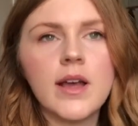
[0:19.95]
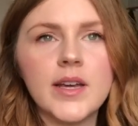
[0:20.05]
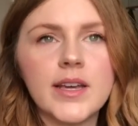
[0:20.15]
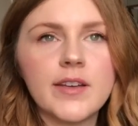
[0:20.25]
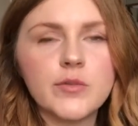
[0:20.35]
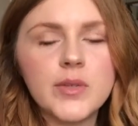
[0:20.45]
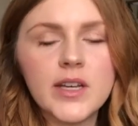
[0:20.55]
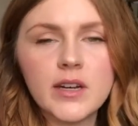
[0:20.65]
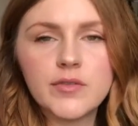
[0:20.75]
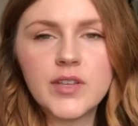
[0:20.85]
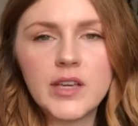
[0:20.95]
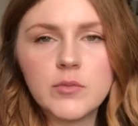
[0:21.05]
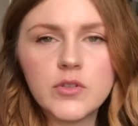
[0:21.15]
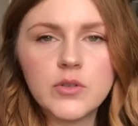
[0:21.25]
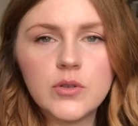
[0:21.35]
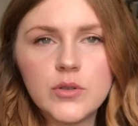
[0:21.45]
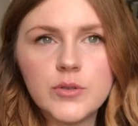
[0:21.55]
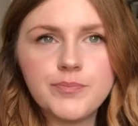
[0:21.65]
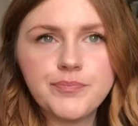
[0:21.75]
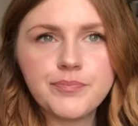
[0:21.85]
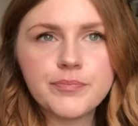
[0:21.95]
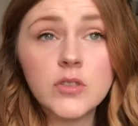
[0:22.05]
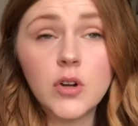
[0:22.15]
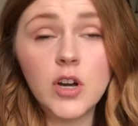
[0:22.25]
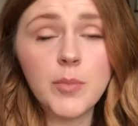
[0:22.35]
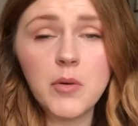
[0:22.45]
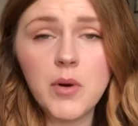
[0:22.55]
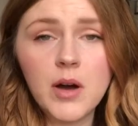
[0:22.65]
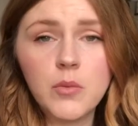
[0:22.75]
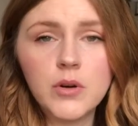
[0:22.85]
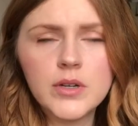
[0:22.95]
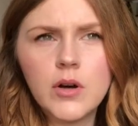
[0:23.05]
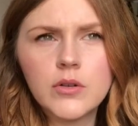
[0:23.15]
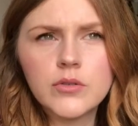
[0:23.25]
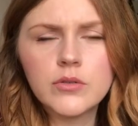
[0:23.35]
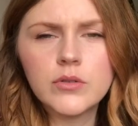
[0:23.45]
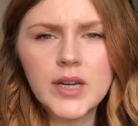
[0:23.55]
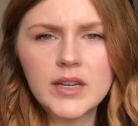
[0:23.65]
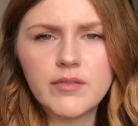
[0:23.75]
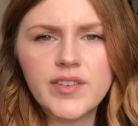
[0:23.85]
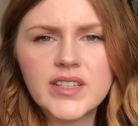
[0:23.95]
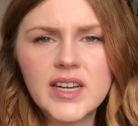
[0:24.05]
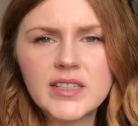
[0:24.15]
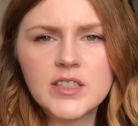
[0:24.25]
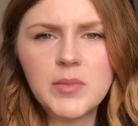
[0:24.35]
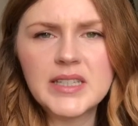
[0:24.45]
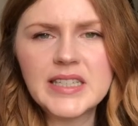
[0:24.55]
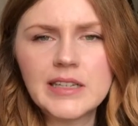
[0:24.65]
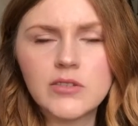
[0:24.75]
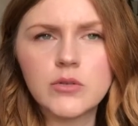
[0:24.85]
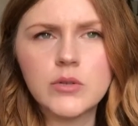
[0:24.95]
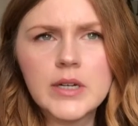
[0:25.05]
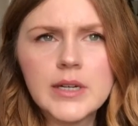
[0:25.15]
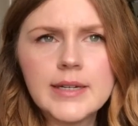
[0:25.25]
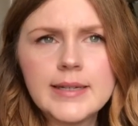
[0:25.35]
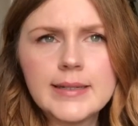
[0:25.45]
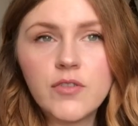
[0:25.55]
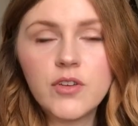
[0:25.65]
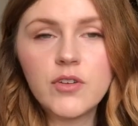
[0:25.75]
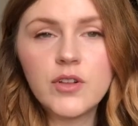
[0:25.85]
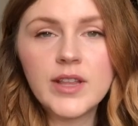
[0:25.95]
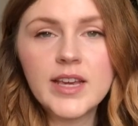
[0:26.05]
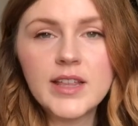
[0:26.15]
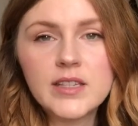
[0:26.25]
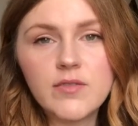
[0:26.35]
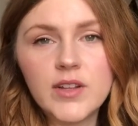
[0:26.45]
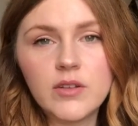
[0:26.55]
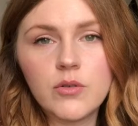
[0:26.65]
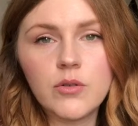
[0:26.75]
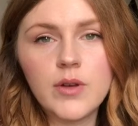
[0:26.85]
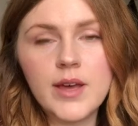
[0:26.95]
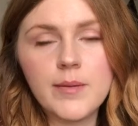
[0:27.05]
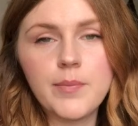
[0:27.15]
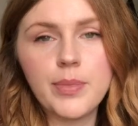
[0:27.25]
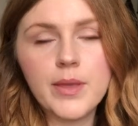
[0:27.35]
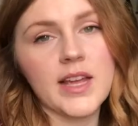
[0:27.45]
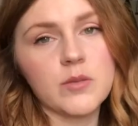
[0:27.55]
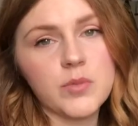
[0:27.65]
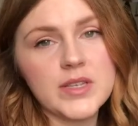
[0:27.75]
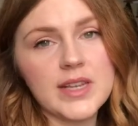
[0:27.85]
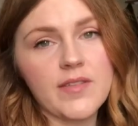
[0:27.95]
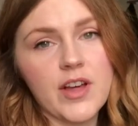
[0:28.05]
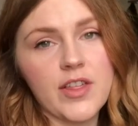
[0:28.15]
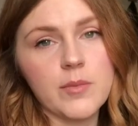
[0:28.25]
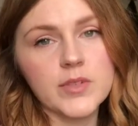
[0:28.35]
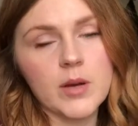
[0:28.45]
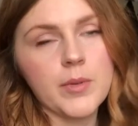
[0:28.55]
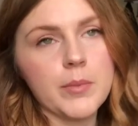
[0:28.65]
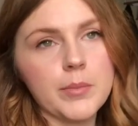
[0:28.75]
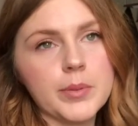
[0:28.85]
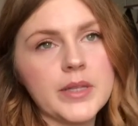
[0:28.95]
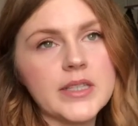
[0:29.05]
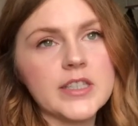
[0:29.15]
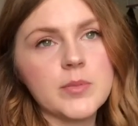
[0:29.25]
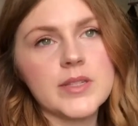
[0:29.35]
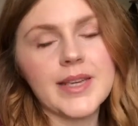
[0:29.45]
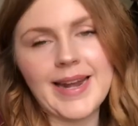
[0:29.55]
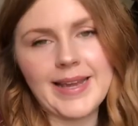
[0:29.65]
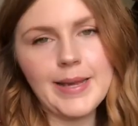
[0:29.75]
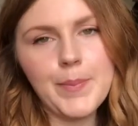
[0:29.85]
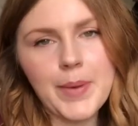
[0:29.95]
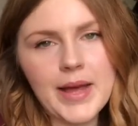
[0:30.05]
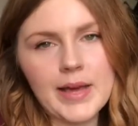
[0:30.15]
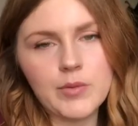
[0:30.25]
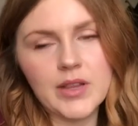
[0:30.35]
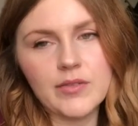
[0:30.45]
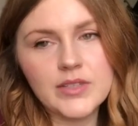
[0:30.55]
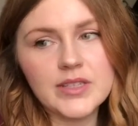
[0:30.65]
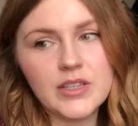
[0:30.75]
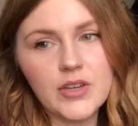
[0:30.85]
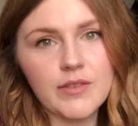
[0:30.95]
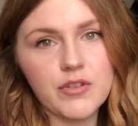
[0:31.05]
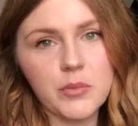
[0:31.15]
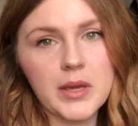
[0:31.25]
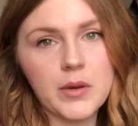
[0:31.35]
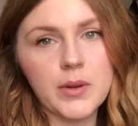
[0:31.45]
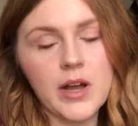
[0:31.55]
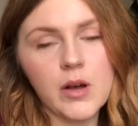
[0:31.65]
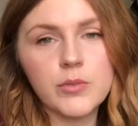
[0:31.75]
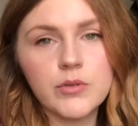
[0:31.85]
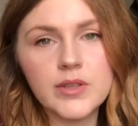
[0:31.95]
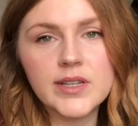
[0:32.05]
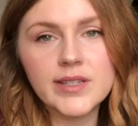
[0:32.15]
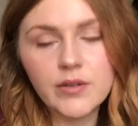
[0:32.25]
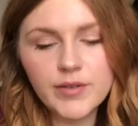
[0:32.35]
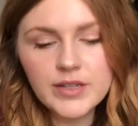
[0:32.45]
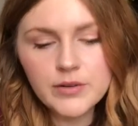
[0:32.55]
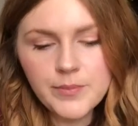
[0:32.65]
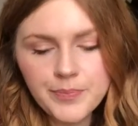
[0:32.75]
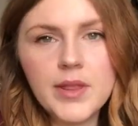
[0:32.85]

It gives me enough time to talk about what I want. Also, I can fit it into my day. So if you like this video, then please give it a thumbs up and please subscribe. I would love to see you every week when I upload this little video.